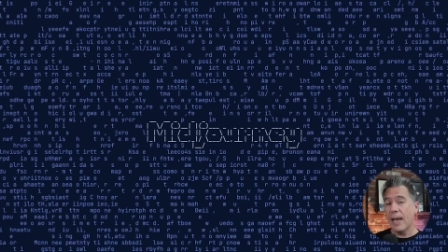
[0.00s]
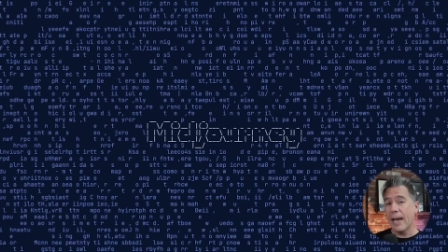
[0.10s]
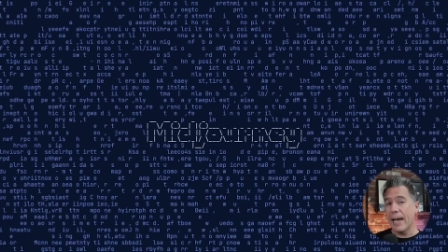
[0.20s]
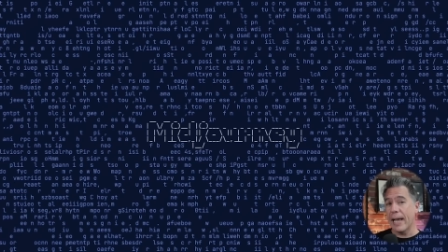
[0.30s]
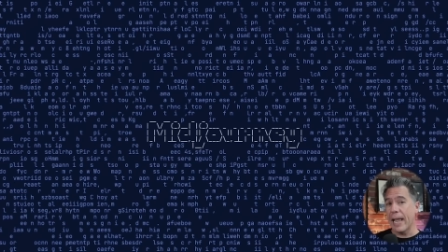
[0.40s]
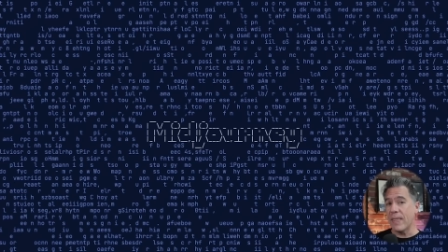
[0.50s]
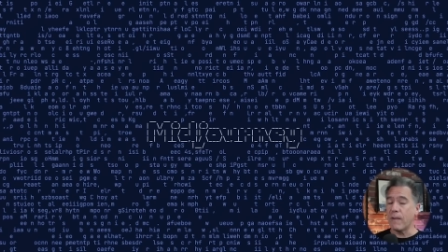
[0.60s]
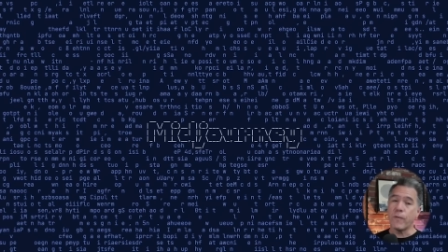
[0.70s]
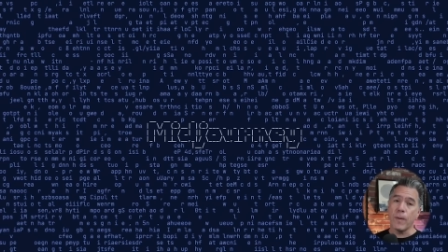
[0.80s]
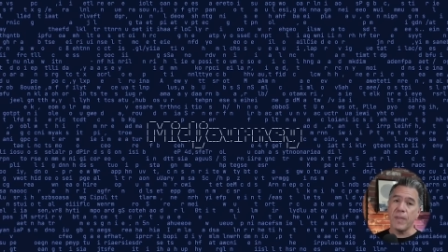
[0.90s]
Uh, and
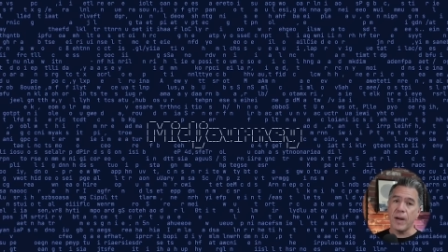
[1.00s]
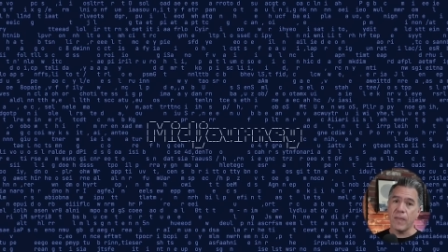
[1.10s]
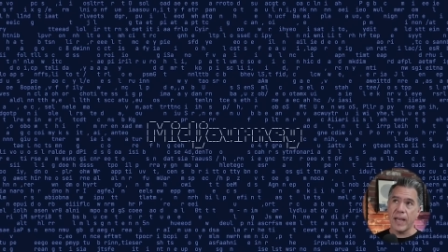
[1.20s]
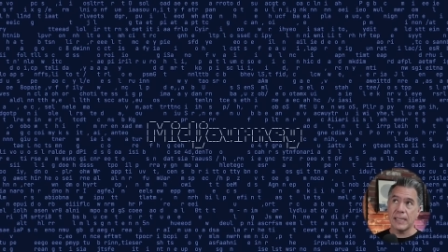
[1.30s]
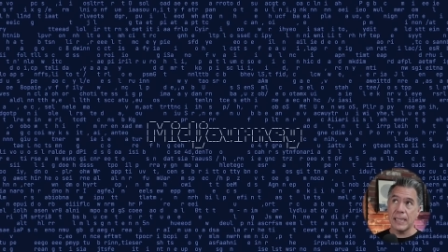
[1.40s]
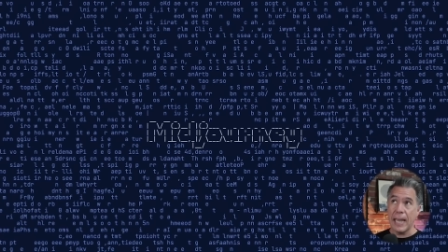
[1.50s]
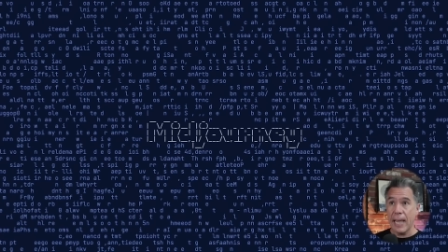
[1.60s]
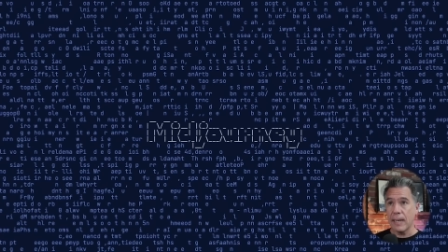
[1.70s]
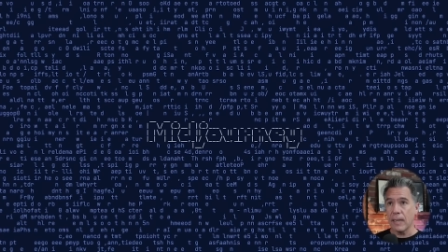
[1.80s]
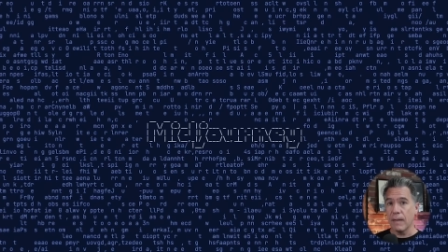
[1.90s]
then from there, that's the
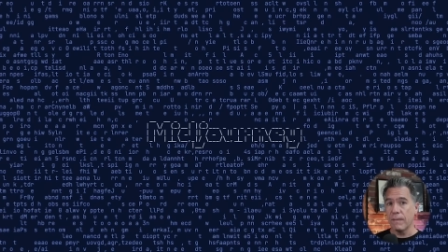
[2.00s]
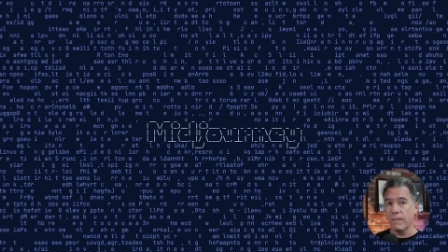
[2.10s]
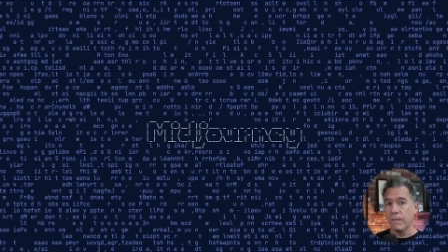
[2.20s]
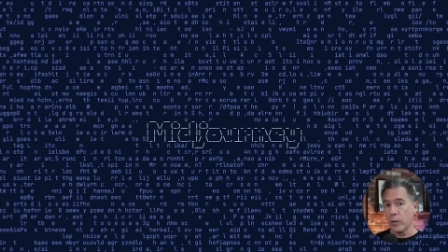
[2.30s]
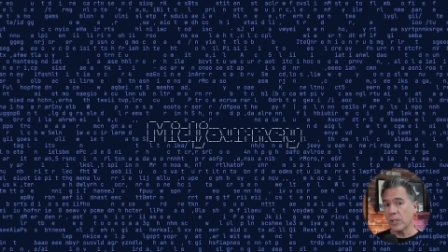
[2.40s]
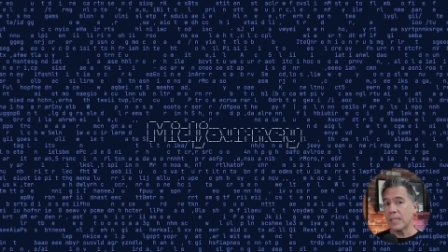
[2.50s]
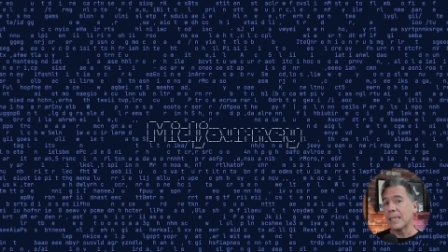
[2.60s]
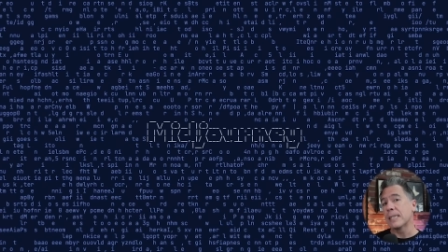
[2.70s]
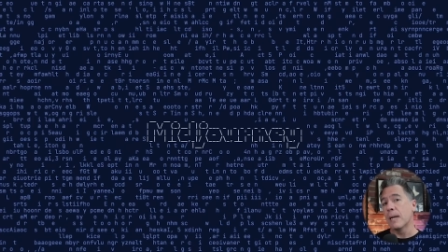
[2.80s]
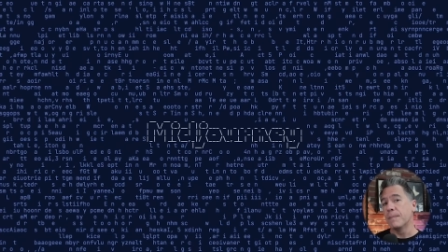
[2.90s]
end of version
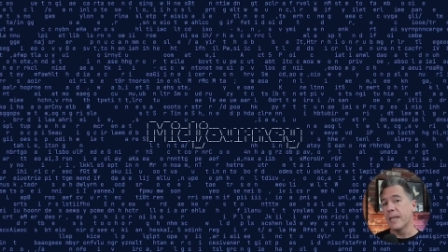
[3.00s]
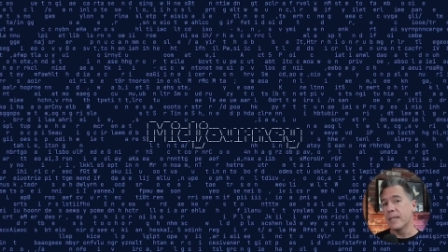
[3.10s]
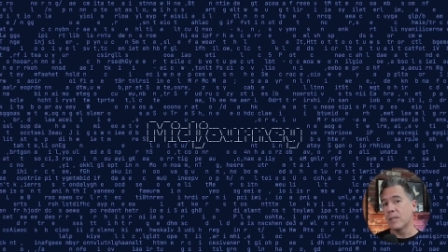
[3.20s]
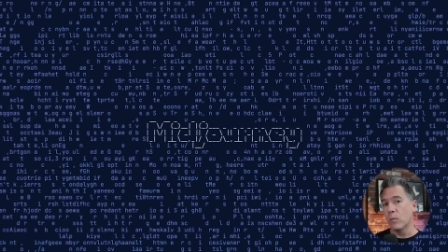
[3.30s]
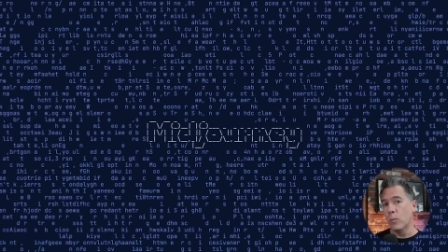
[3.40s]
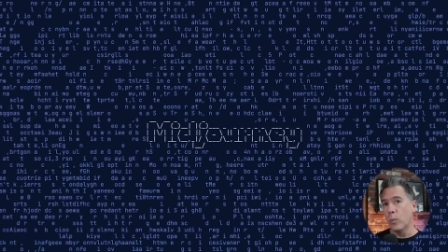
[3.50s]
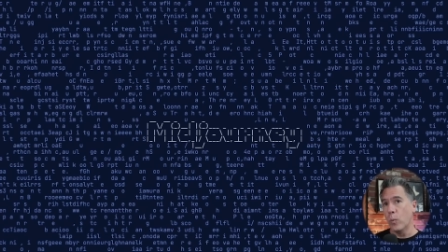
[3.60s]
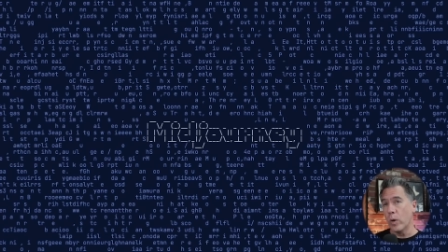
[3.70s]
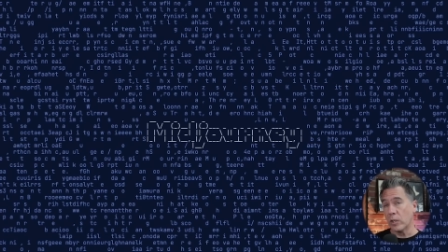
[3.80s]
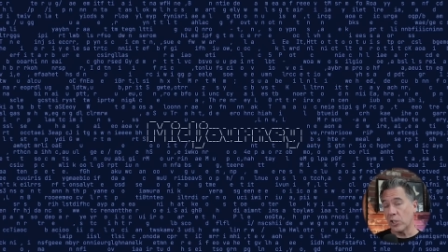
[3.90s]
6 updates.
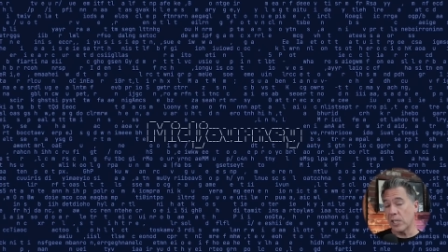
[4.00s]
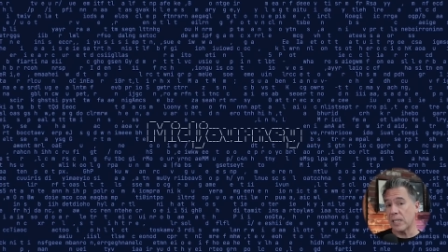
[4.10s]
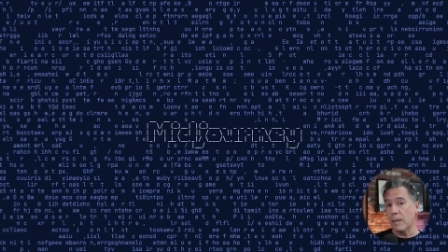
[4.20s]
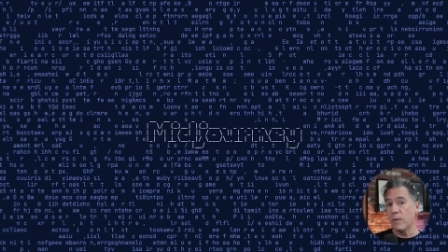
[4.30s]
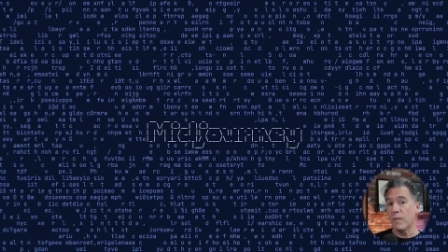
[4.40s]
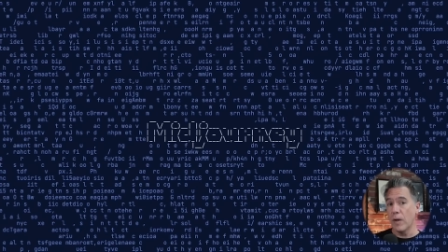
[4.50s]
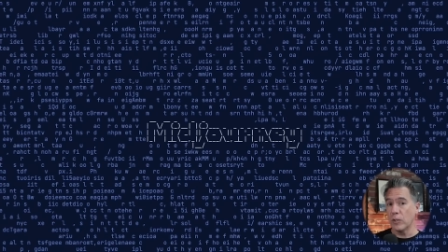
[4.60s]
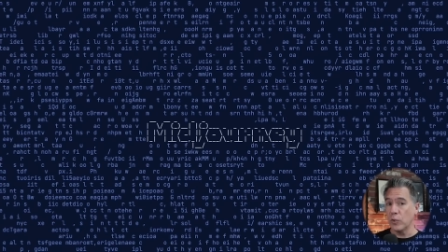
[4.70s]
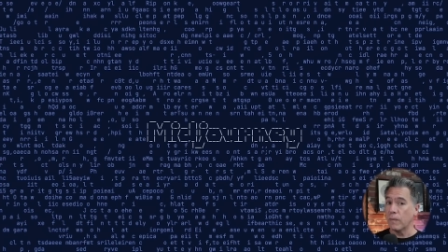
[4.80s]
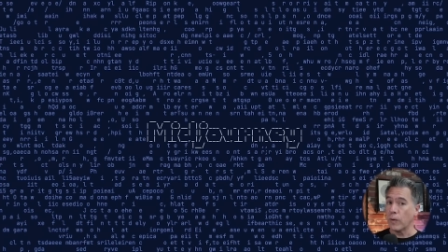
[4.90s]
We're just going to move on
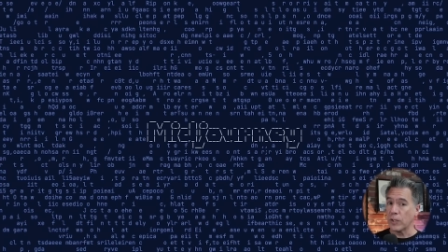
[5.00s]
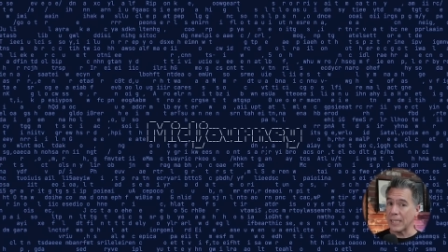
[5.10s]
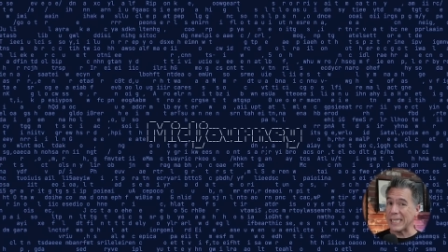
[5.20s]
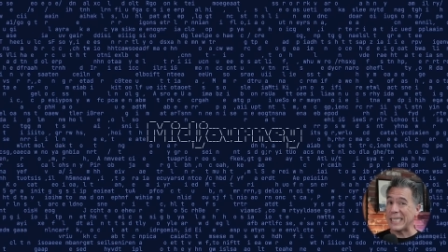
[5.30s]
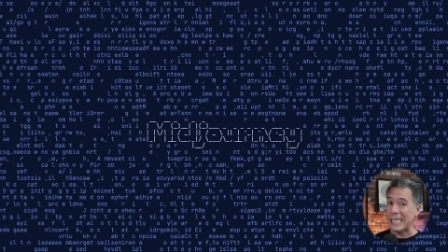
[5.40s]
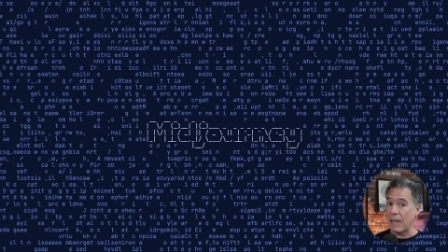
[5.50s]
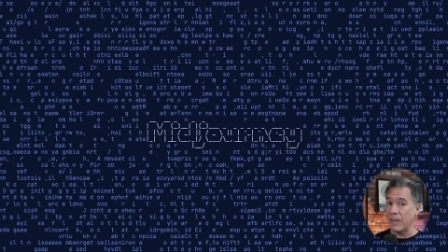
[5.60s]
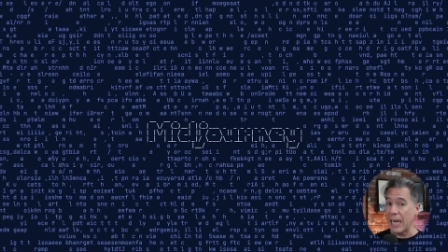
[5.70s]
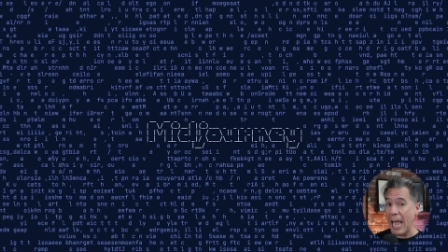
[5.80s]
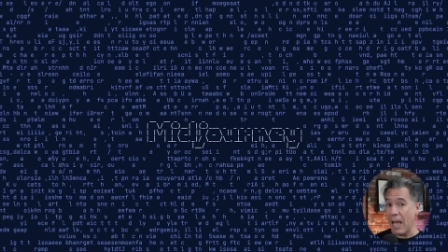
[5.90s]
to version
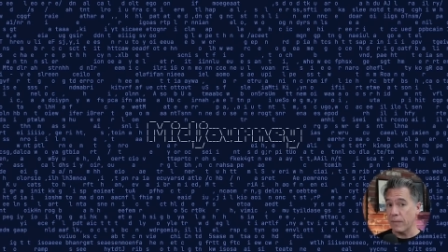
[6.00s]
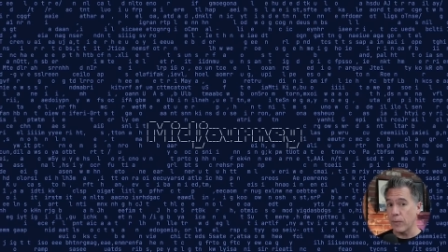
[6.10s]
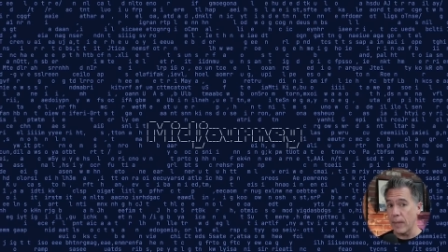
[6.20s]
7 after